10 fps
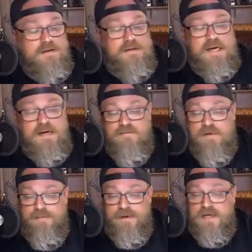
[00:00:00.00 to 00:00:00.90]
Dark
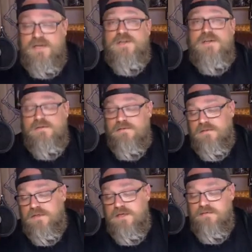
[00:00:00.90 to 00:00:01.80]
Rapidash and a
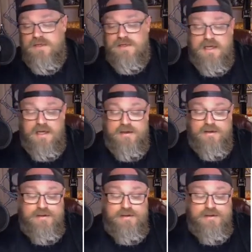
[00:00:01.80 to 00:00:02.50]
E-reader card.